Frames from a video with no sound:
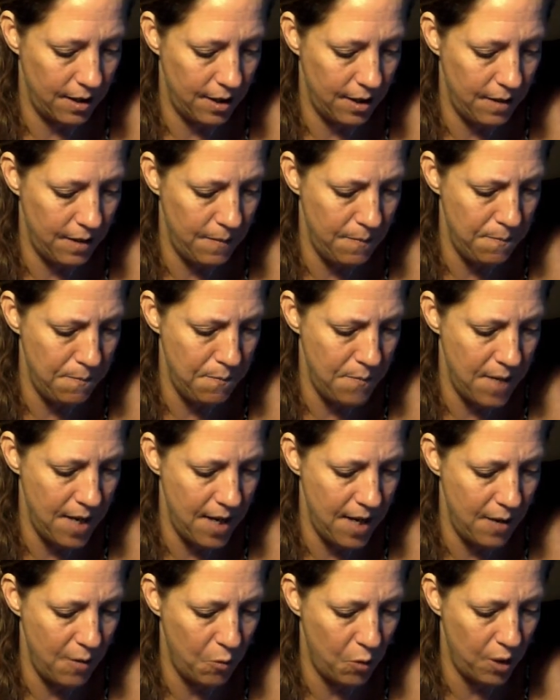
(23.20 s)
you
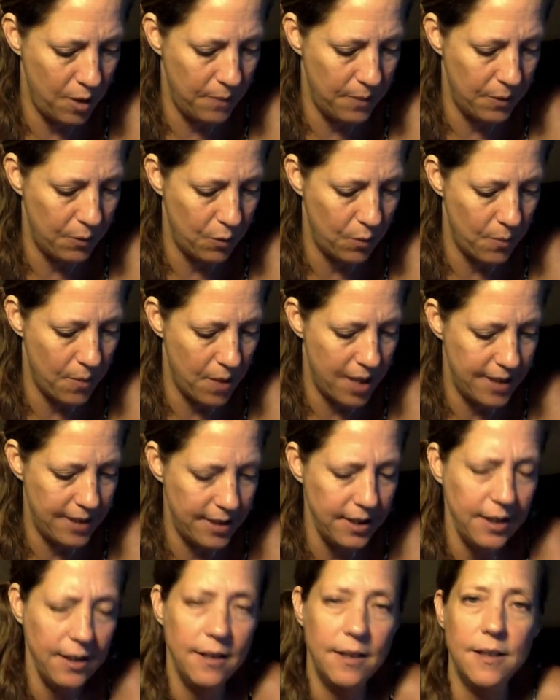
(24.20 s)
may want to be
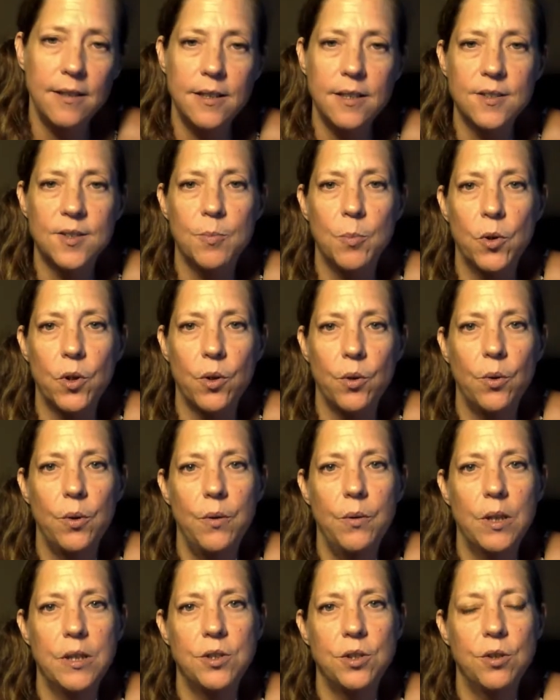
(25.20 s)
reminded that this Mercury
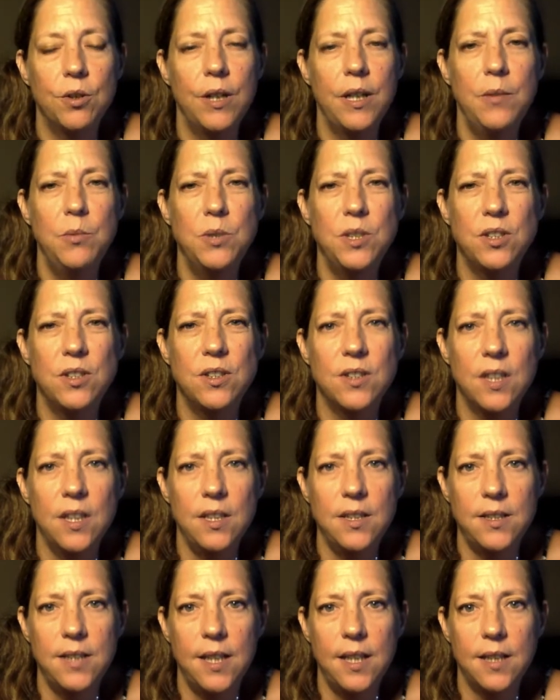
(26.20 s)
retrograde, which is going
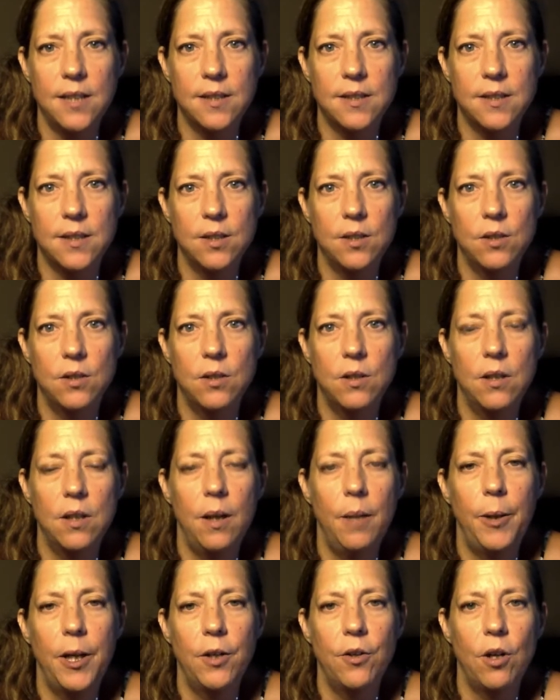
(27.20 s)
to take us till
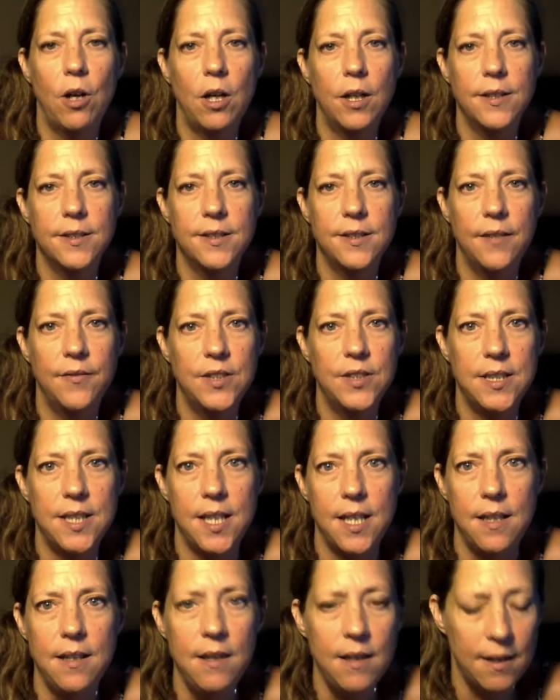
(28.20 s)
about August
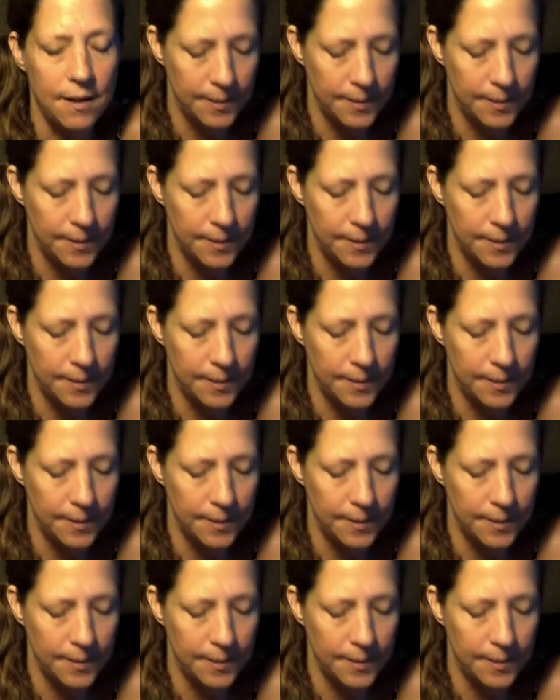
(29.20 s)
17th,